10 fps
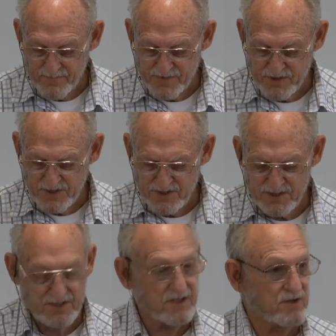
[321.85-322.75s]

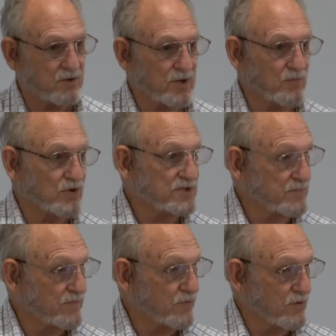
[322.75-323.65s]
Jesus had told them once
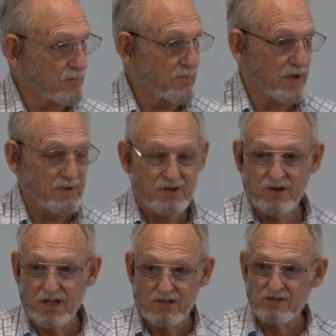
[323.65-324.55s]
before, maybe
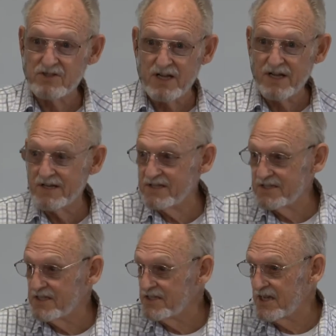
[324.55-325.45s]
on a hillside as
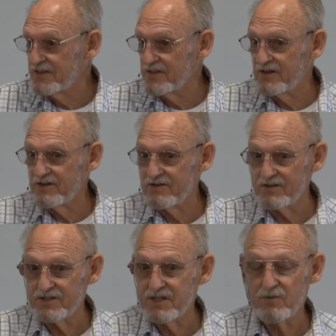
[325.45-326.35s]
they sat there or
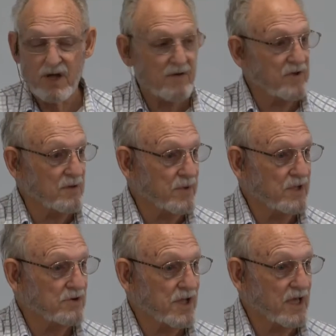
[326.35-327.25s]
as they were having a
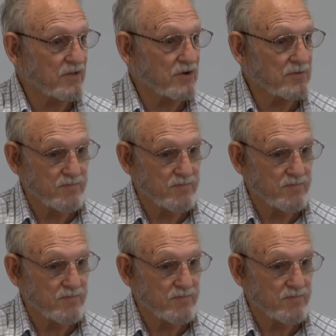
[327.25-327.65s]
meal together.